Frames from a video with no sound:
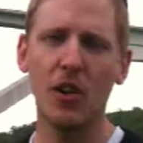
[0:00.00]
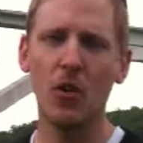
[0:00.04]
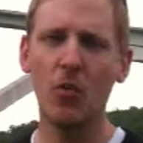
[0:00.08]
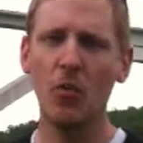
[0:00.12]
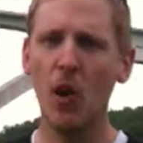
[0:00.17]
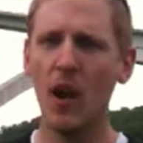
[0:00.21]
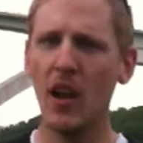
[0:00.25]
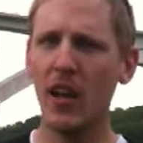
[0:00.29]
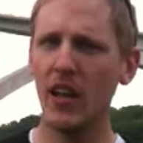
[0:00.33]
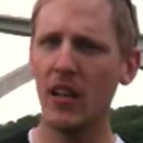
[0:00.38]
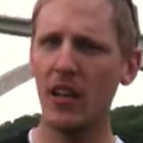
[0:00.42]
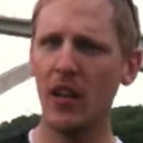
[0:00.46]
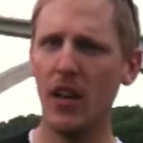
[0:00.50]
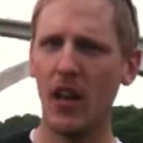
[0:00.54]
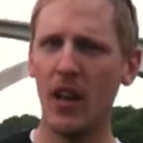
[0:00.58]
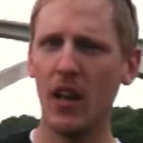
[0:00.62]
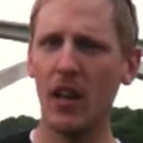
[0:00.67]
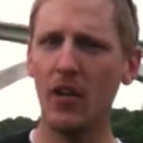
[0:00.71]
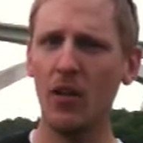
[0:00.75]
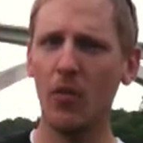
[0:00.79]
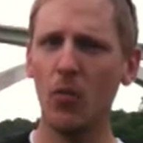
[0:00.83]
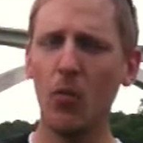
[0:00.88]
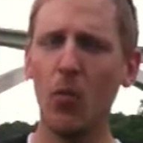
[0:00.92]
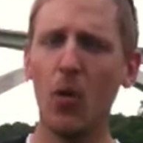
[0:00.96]
going to run it
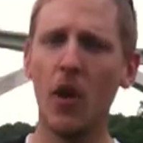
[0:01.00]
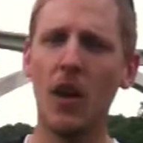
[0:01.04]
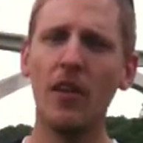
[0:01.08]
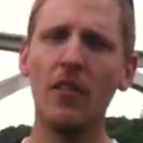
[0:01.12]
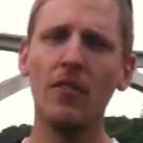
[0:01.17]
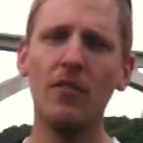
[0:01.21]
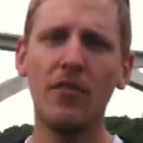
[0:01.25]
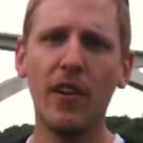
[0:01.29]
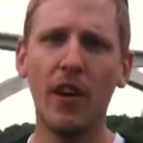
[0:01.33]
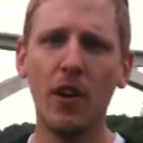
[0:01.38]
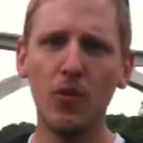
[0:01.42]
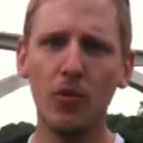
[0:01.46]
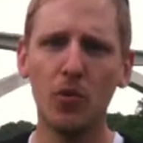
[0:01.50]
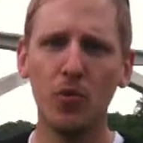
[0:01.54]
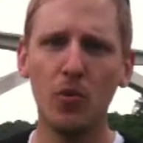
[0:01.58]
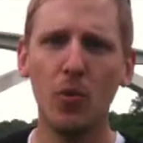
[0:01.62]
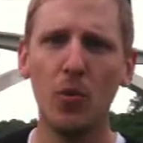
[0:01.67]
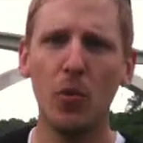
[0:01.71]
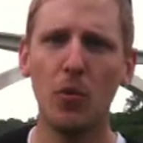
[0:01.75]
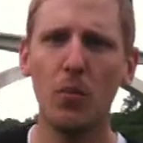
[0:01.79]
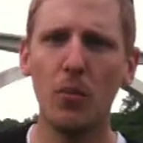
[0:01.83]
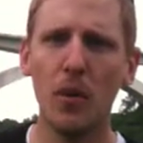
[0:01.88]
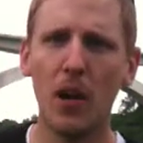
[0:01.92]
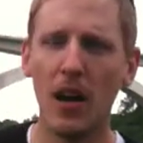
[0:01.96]
in one fell
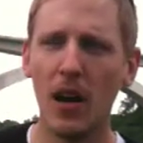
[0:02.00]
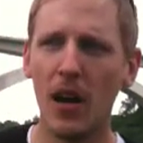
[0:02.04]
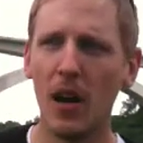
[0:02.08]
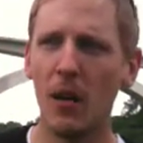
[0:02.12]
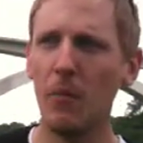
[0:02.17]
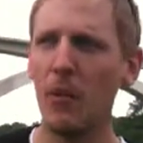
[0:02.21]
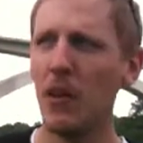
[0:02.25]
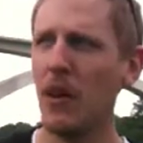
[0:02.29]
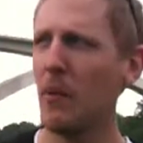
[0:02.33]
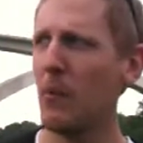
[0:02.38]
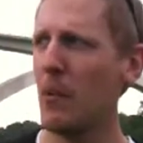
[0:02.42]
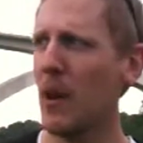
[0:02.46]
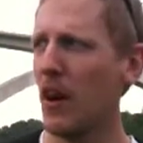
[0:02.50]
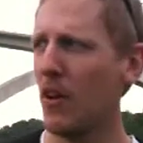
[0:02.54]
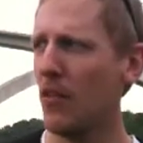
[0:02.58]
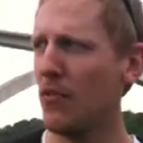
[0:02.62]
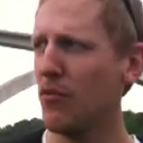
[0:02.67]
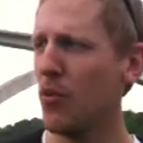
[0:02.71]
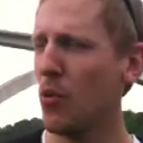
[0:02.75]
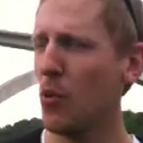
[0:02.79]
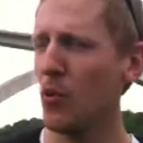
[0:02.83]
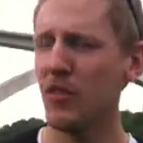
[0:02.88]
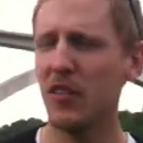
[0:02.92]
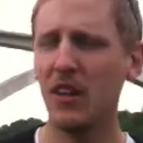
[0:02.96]
swoop in about
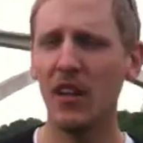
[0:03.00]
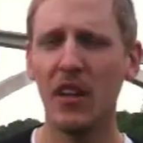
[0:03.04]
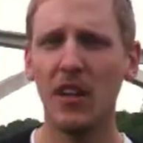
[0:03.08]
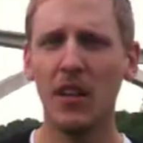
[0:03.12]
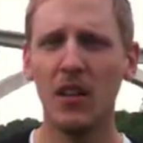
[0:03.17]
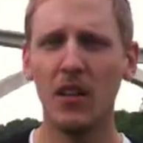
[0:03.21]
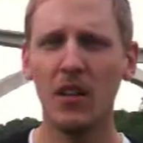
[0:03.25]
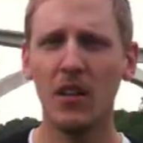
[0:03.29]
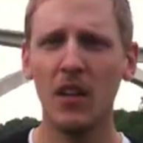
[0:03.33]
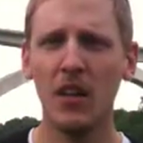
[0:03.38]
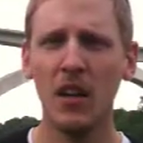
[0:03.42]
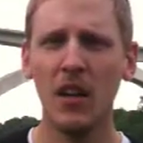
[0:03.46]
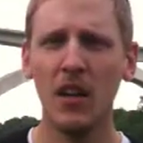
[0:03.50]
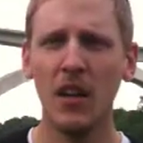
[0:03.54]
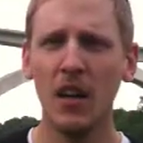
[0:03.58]
14